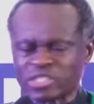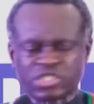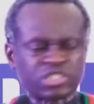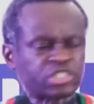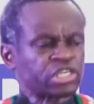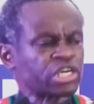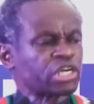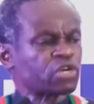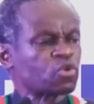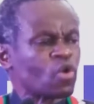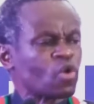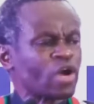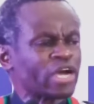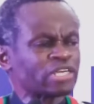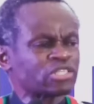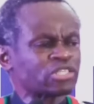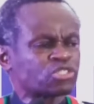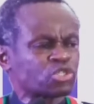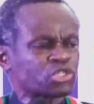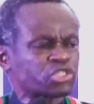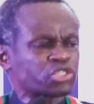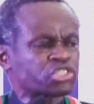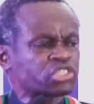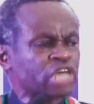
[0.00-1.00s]
still want
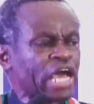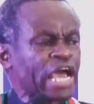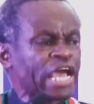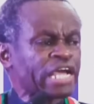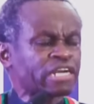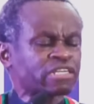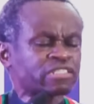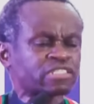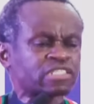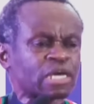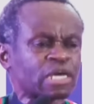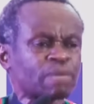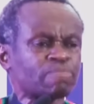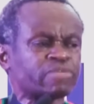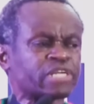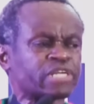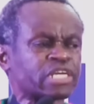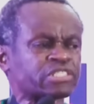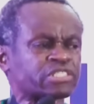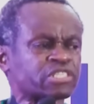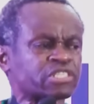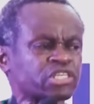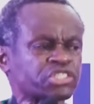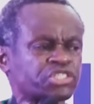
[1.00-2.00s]
to cite some
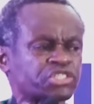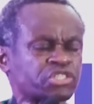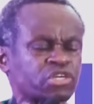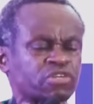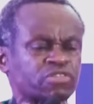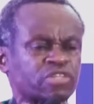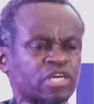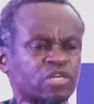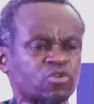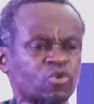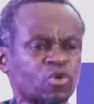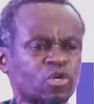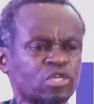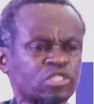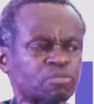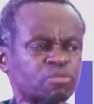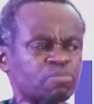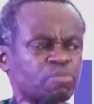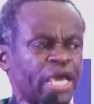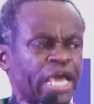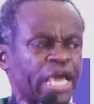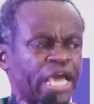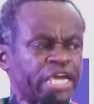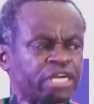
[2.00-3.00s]
decision that was
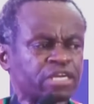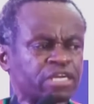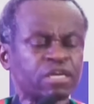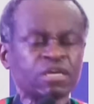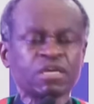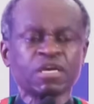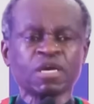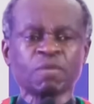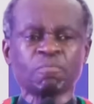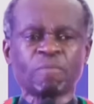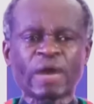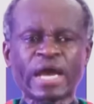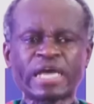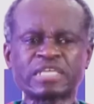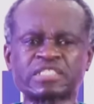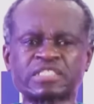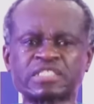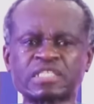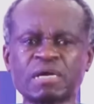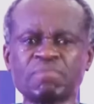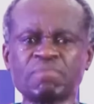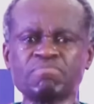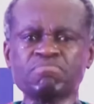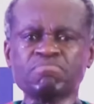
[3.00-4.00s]
made by
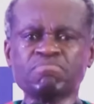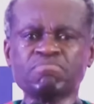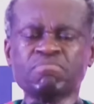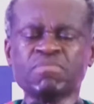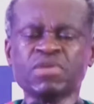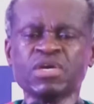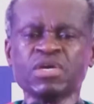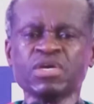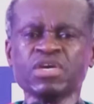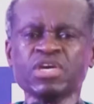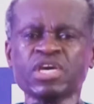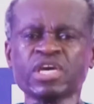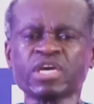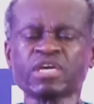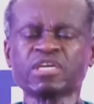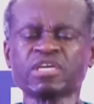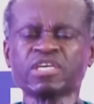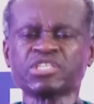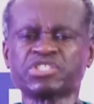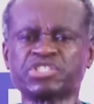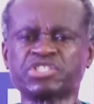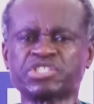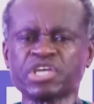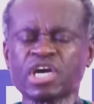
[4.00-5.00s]
some
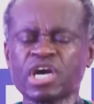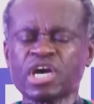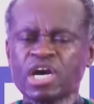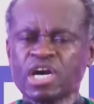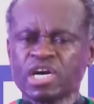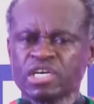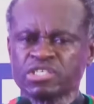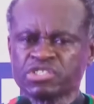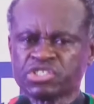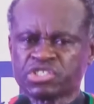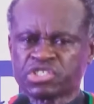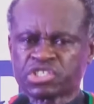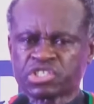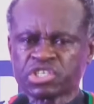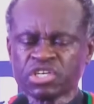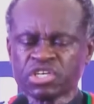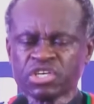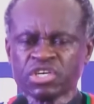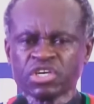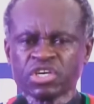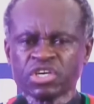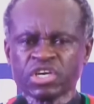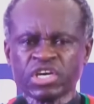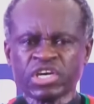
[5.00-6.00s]
English judge
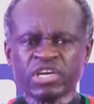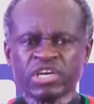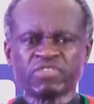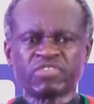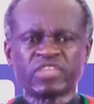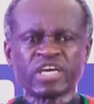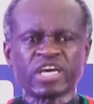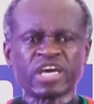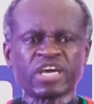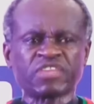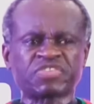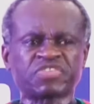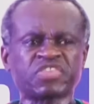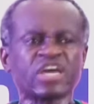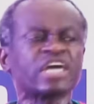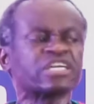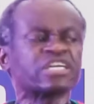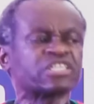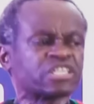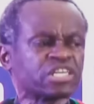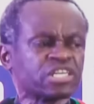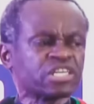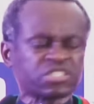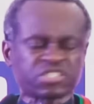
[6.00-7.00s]
in the
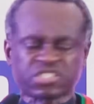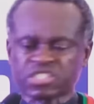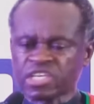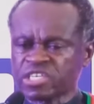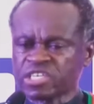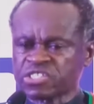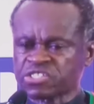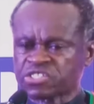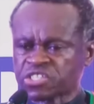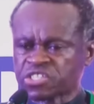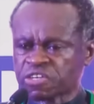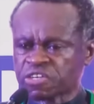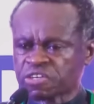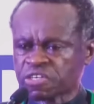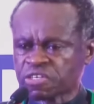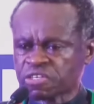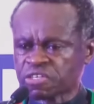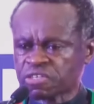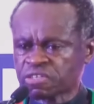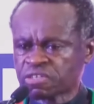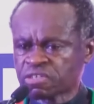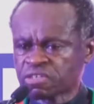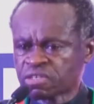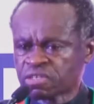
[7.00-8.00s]
13th century,
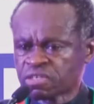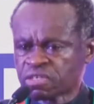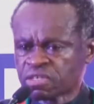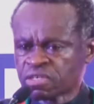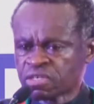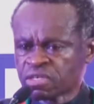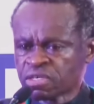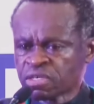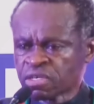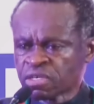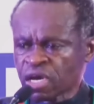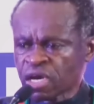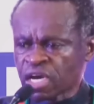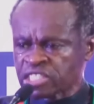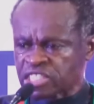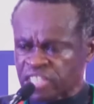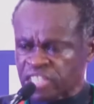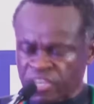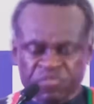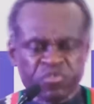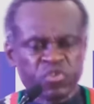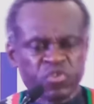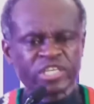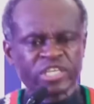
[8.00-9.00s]
as
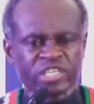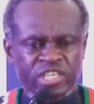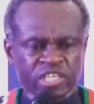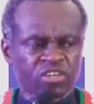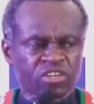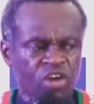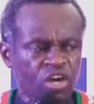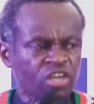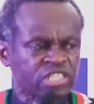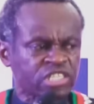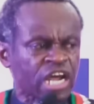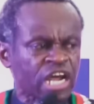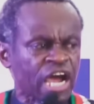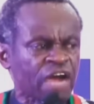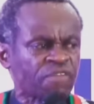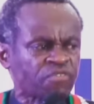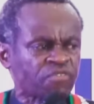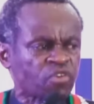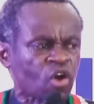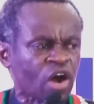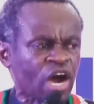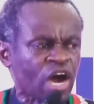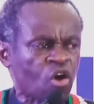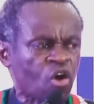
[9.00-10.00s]
if we did not
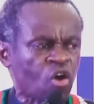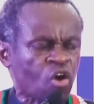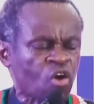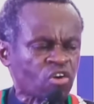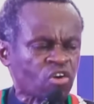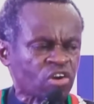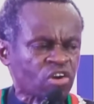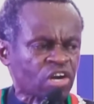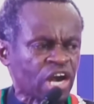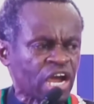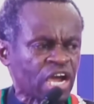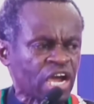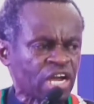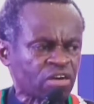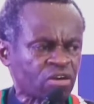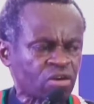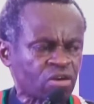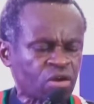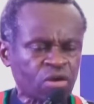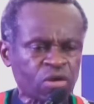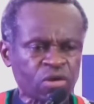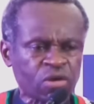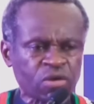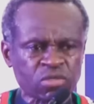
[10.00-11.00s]
have our own land
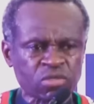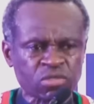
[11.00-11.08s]
laws.